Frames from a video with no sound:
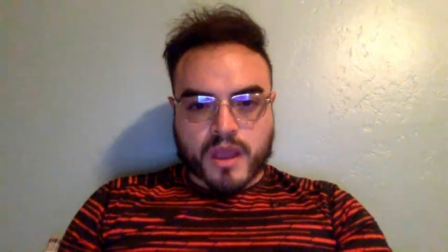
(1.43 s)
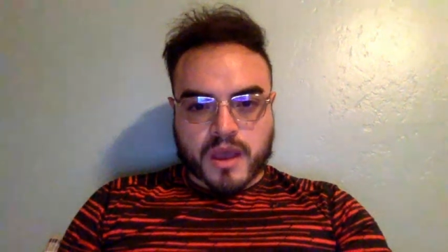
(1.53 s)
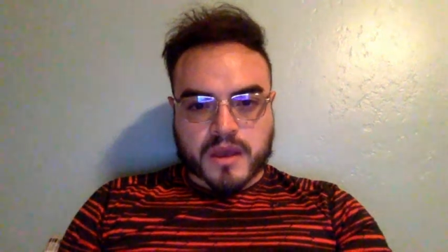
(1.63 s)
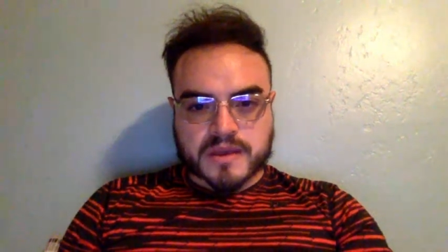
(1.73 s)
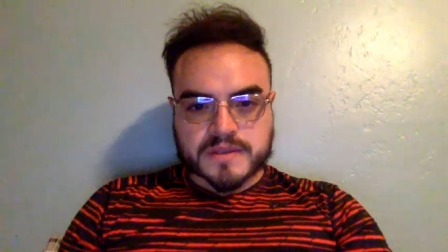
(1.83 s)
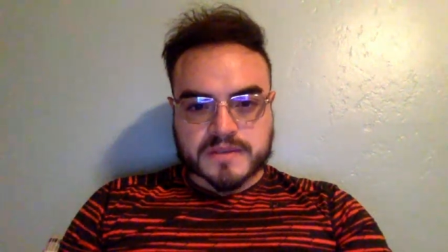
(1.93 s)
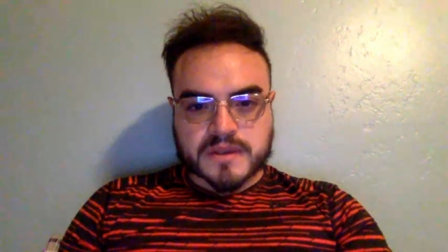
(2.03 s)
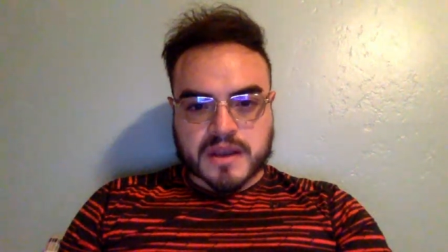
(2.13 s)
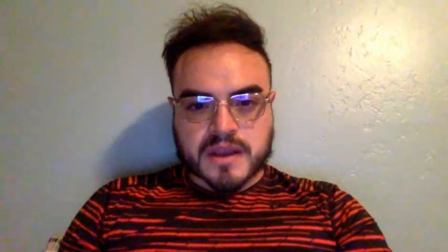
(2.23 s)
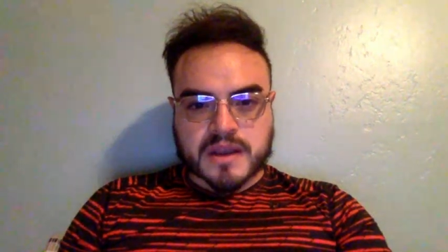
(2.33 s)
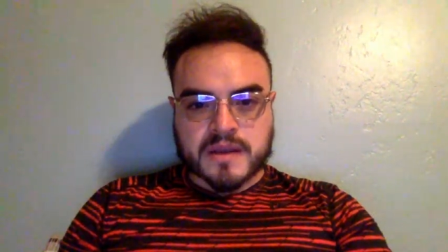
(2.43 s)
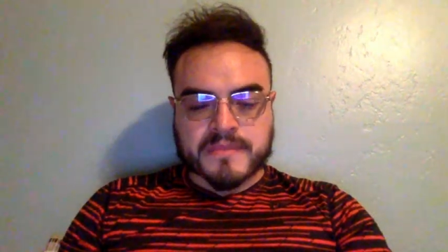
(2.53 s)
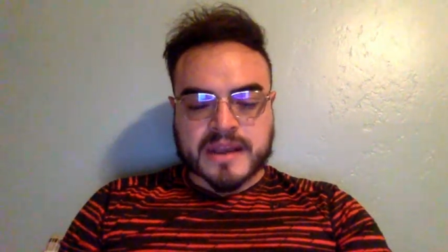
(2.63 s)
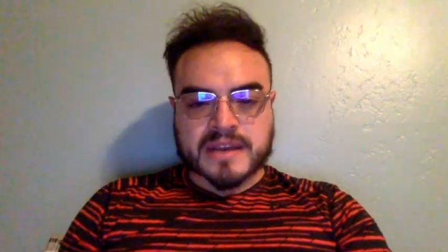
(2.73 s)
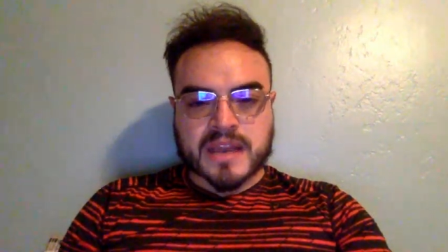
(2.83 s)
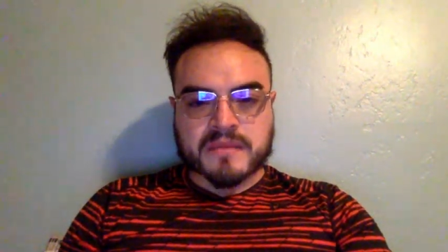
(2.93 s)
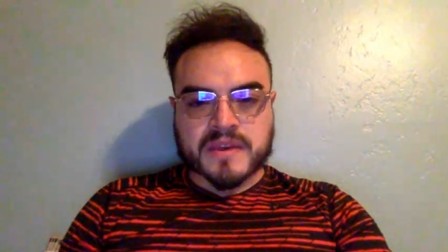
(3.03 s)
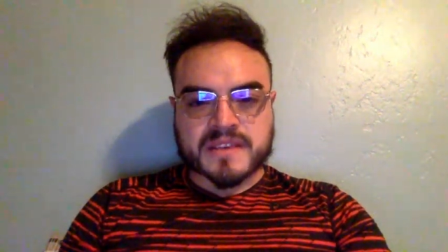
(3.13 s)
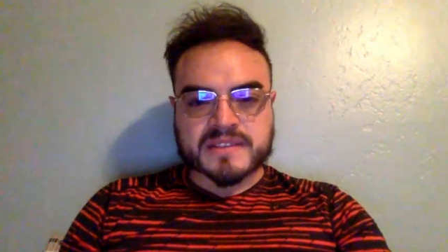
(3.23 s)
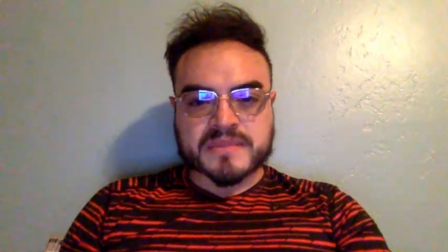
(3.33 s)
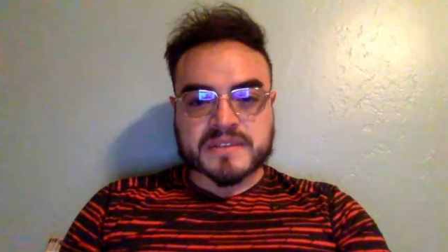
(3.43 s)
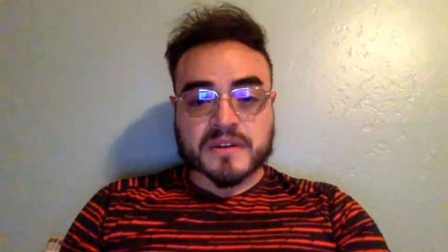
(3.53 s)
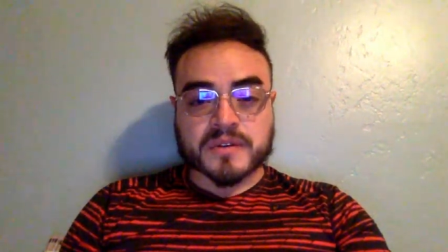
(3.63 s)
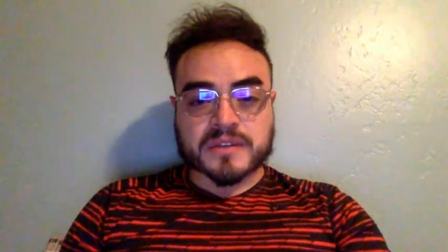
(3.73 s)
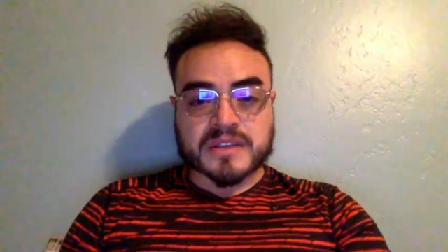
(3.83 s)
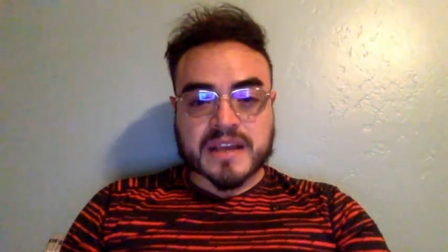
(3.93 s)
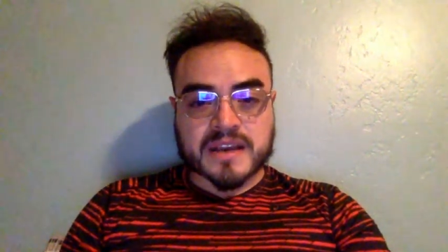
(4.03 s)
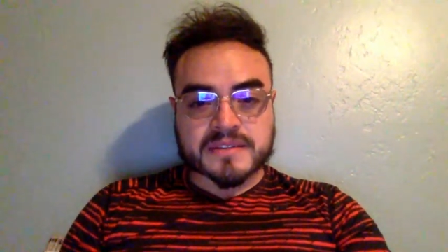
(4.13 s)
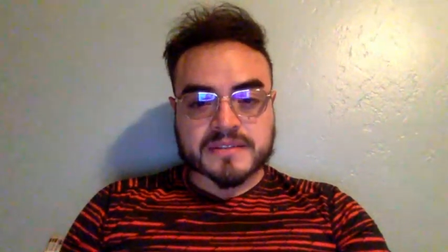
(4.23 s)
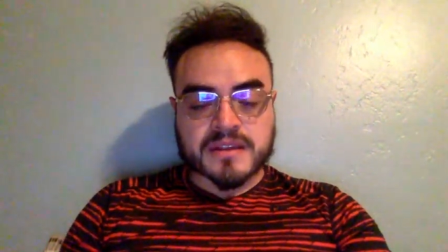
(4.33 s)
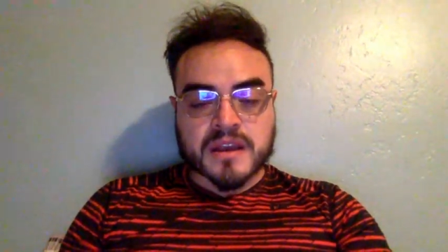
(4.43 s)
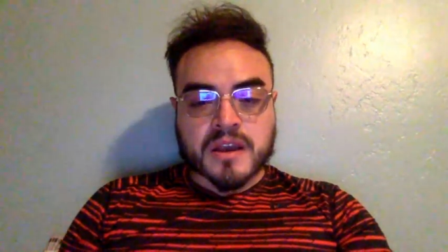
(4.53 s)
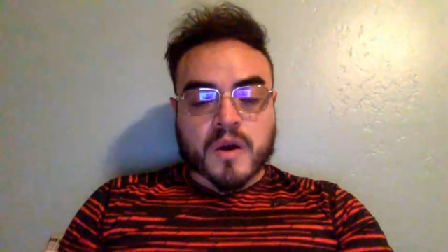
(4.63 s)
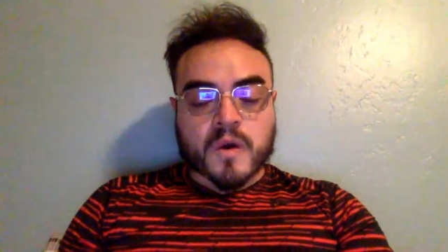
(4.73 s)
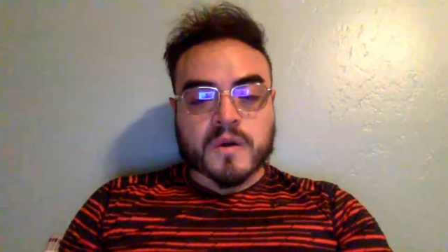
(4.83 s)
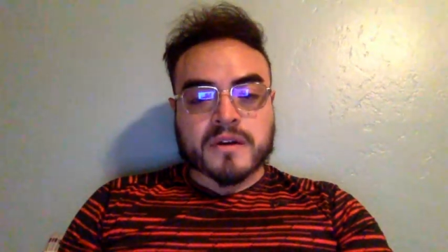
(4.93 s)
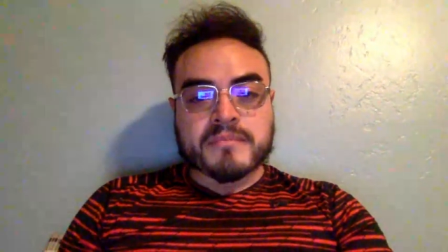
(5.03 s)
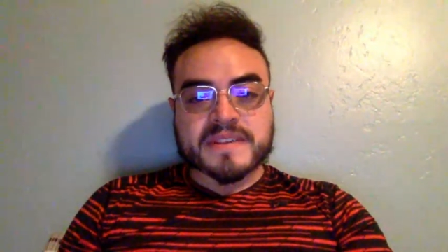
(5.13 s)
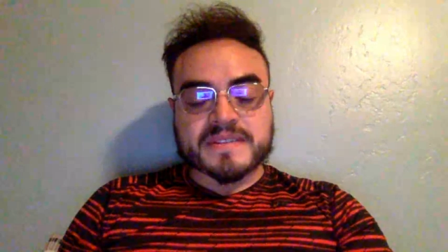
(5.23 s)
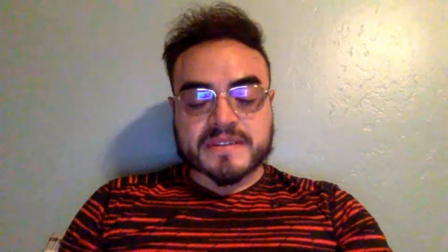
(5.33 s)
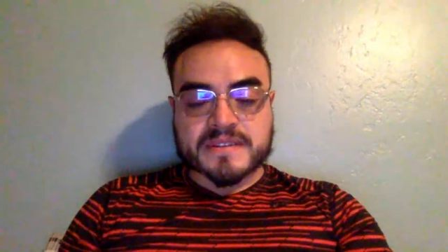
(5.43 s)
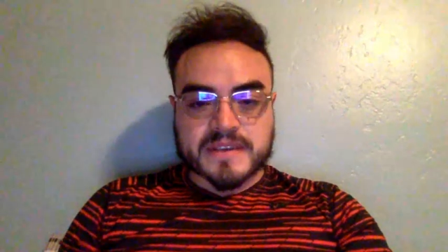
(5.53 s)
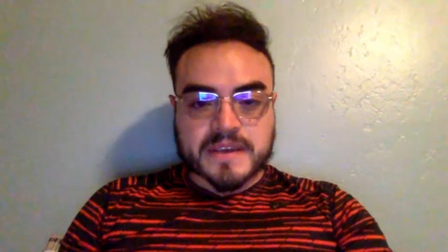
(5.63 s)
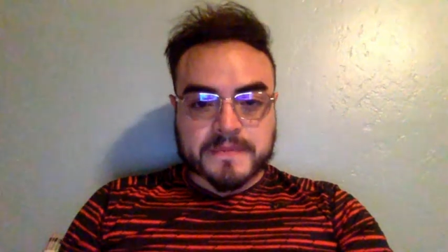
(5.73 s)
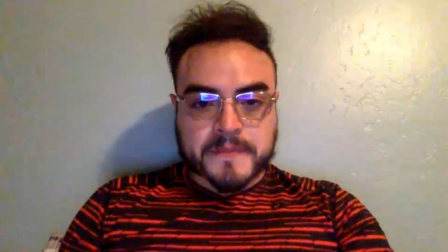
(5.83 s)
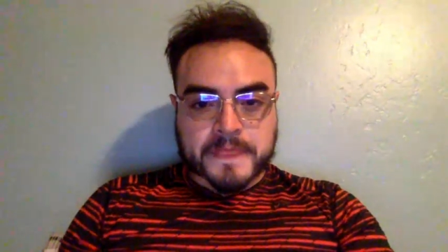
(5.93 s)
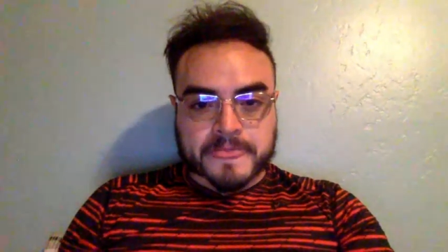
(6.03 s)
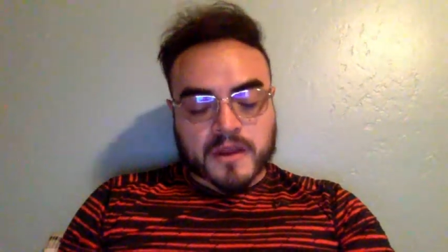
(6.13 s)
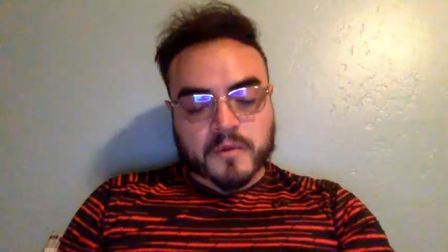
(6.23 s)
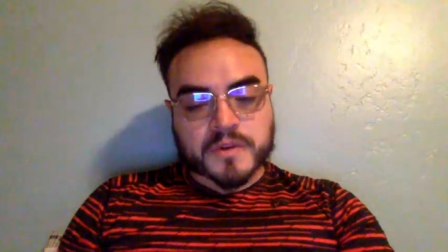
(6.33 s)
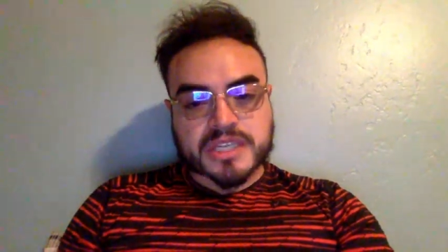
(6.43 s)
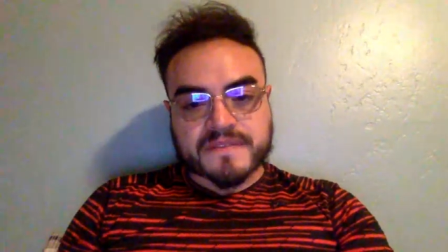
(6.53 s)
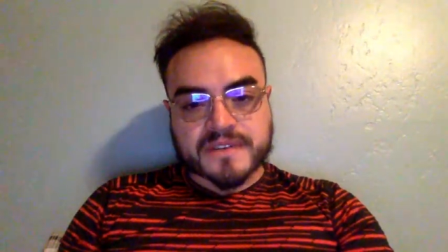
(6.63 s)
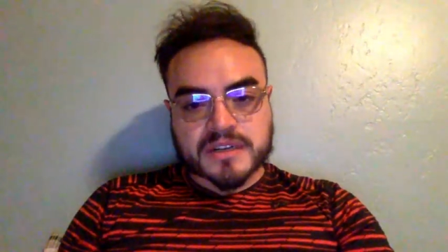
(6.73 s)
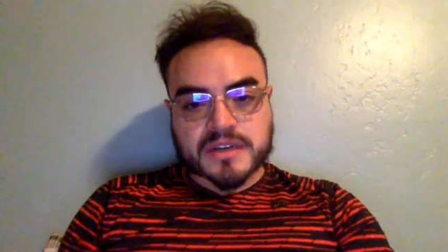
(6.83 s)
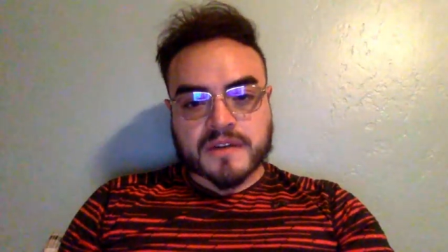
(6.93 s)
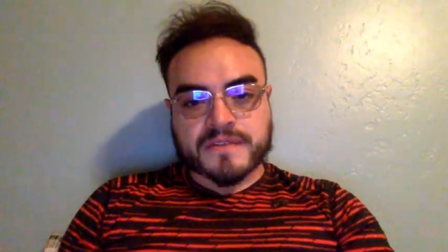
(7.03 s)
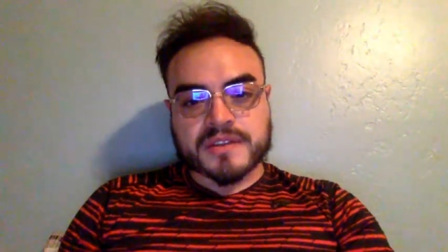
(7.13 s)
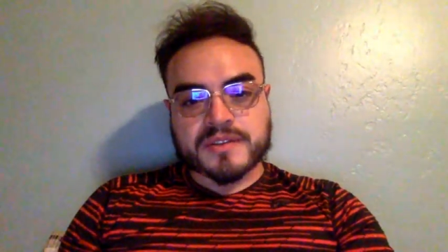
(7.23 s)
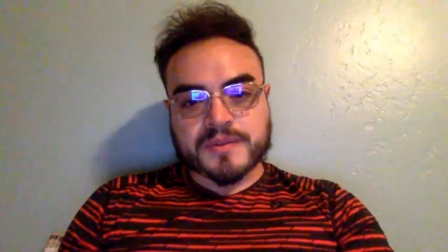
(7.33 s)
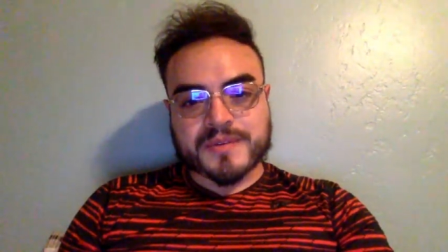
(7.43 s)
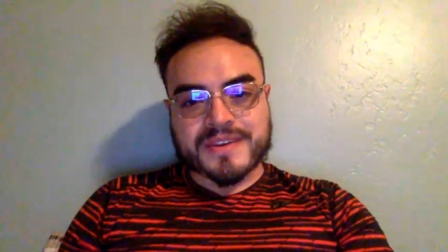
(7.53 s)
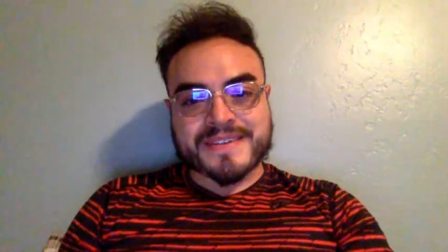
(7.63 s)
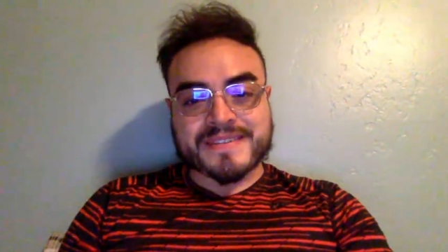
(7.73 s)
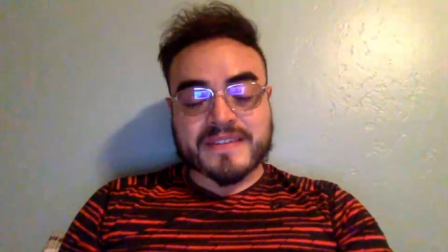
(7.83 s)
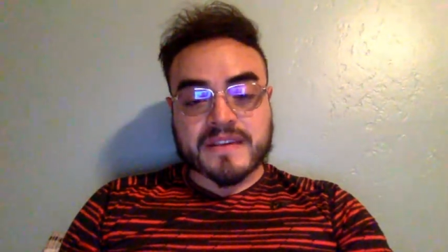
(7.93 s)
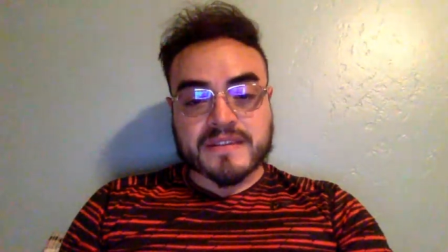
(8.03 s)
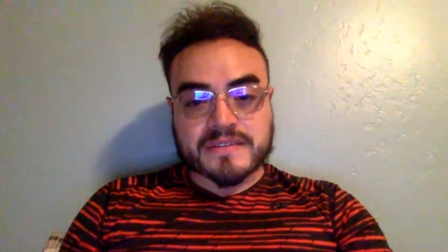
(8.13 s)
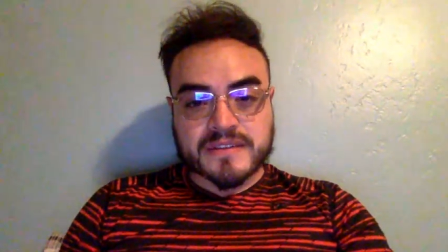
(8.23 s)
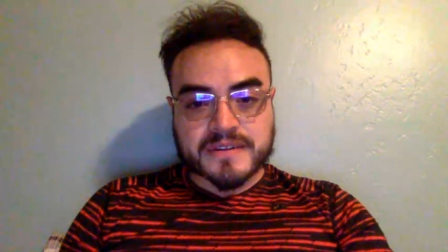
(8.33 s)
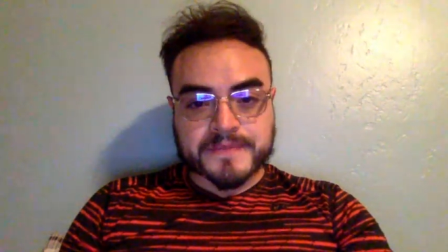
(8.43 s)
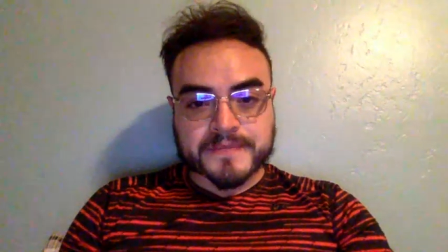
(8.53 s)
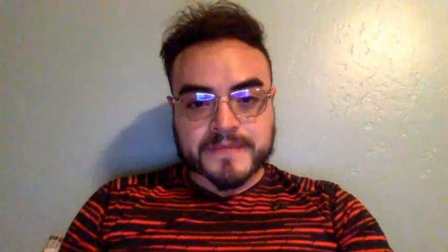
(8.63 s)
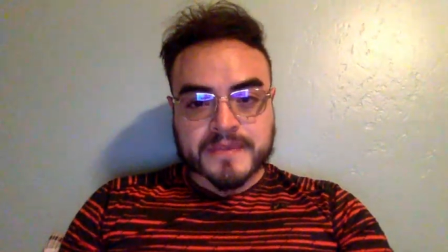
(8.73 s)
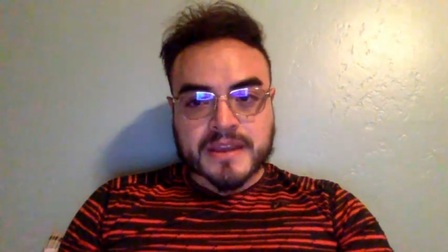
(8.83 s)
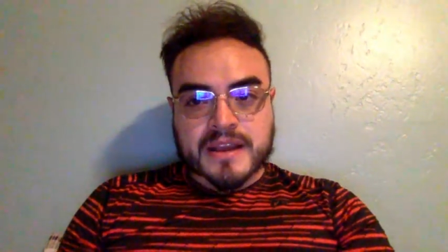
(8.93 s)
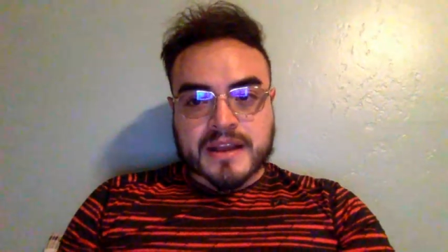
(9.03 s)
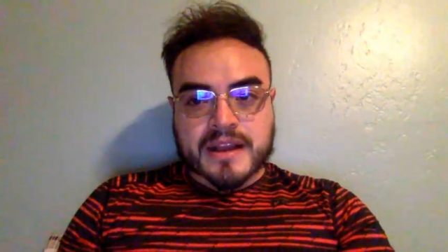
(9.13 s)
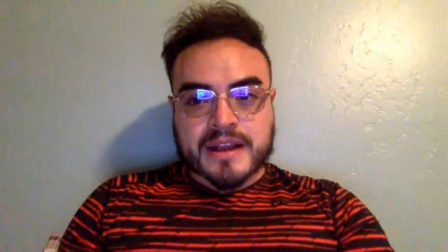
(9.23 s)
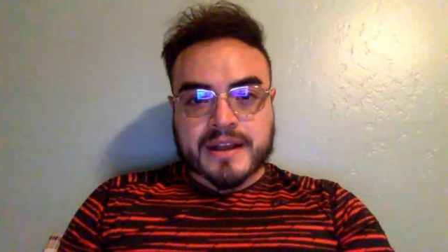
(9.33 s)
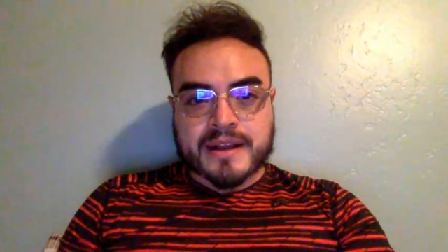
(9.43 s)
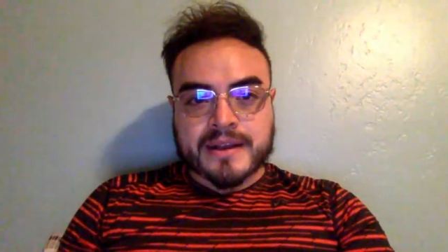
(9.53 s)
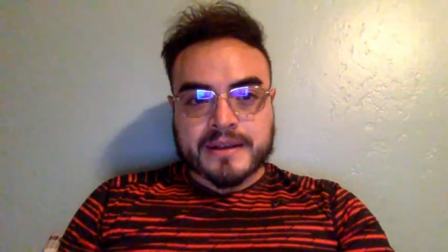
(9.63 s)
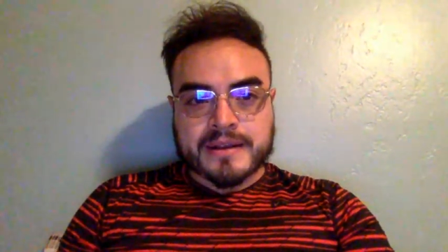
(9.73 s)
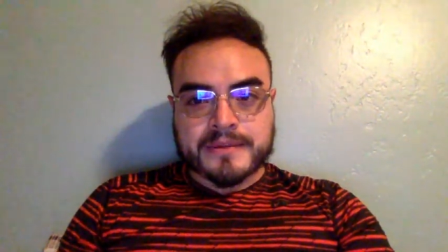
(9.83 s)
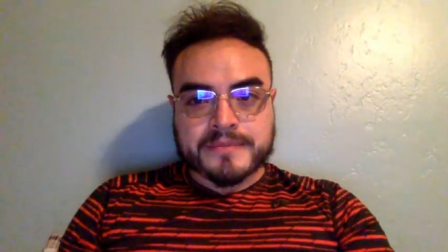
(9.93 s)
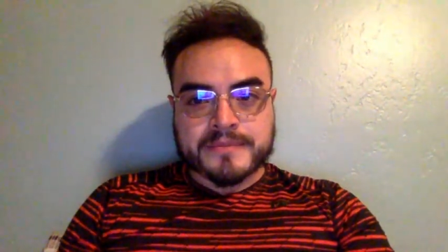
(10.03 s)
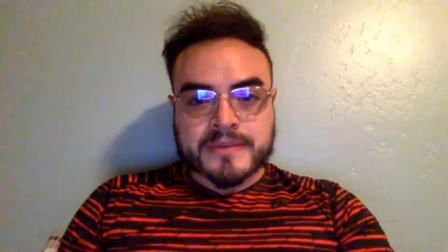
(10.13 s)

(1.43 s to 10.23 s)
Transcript: Hi guys, my name is Mr. Contreras, or Mr. C, whichever of the two is easier. So